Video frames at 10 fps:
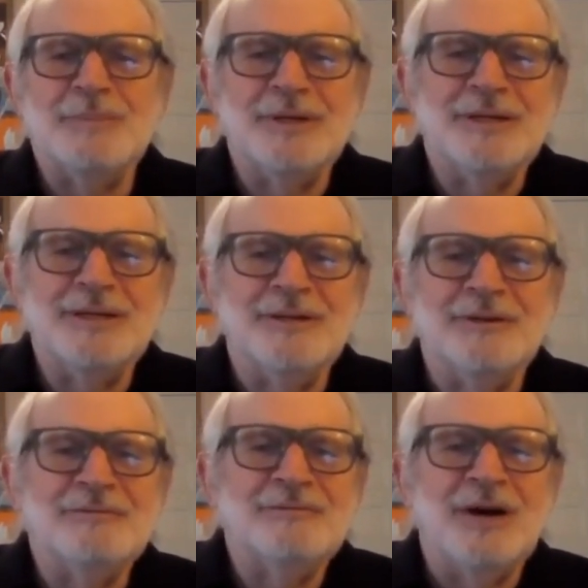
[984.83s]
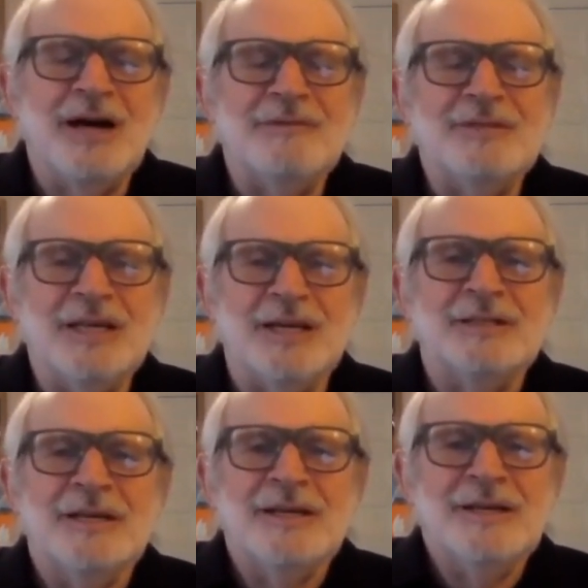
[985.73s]

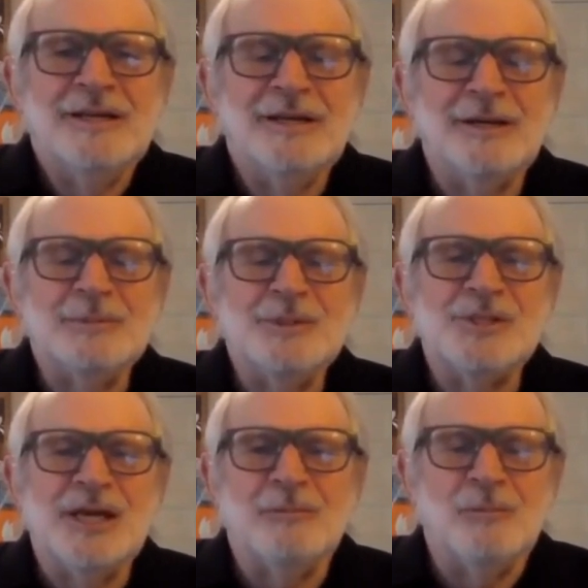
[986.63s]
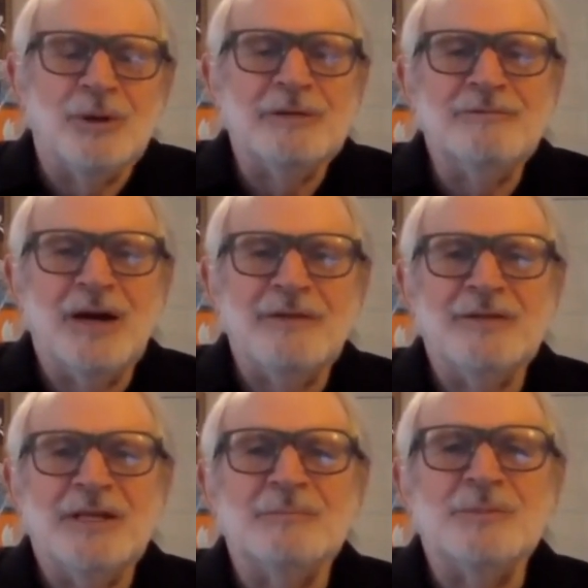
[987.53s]

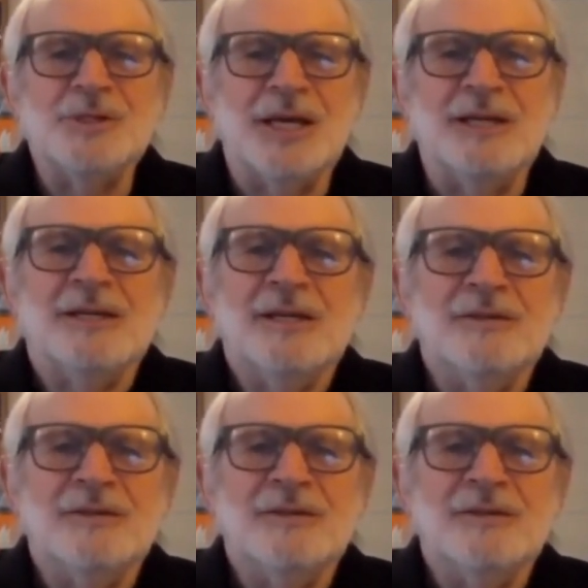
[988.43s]
5-10%